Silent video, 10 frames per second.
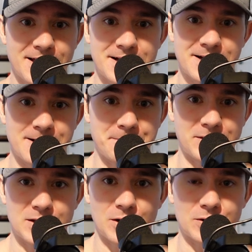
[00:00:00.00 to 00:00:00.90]
um,
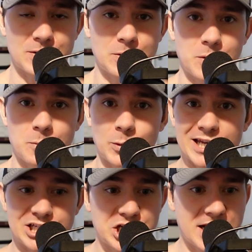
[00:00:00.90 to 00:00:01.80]
you know, when
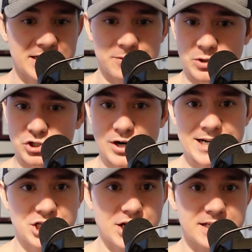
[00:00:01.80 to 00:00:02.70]
you chase when you try
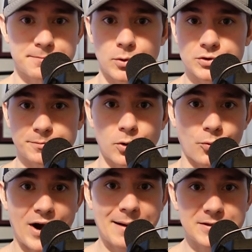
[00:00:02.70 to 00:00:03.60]
to chase multiple
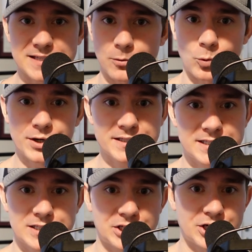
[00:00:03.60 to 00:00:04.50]
rabbits at
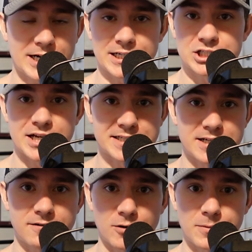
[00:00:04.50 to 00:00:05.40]
once you're not going to chase
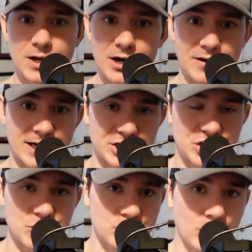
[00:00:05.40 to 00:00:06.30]
any of them right
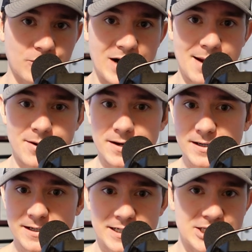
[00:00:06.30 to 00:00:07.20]
choose one rabbit
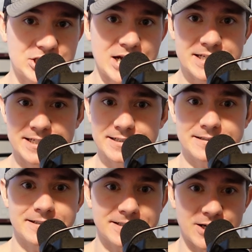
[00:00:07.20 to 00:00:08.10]
chase it,
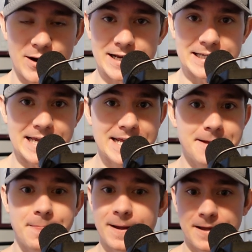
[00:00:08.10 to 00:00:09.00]
go ahead and get
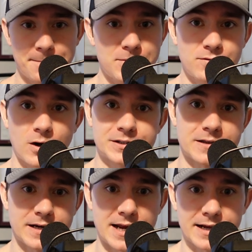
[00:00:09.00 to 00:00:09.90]
it, move on to
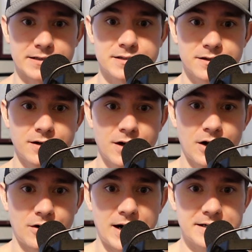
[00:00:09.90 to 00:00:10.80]
the next.
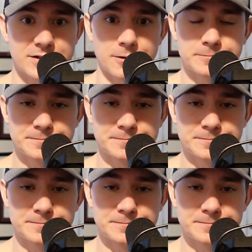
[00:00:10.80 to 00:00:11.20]
Right. So